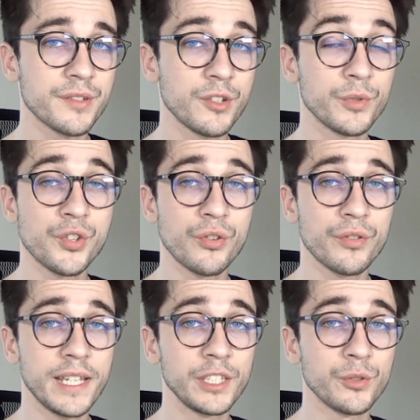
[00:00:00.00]
to ensure
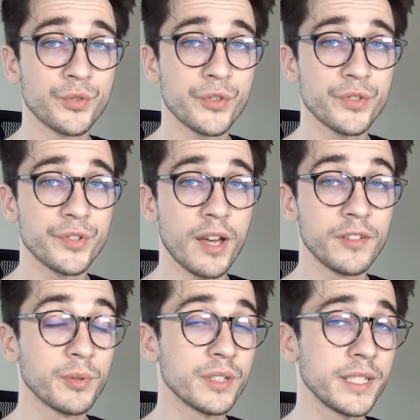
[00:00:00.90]
that users of a
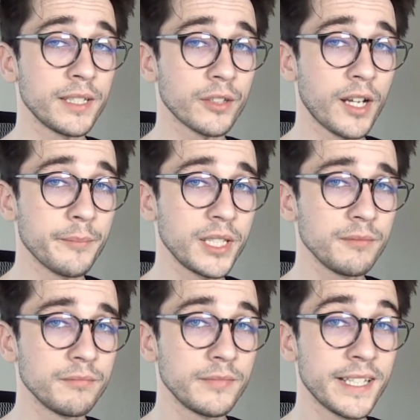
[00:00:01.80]
particular company
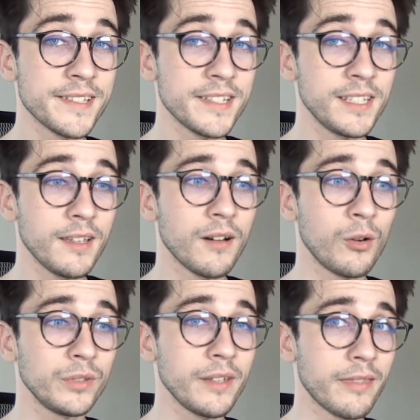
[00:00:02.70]
can see
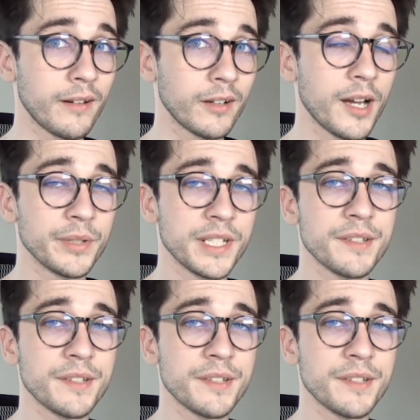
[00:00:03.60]
only their company's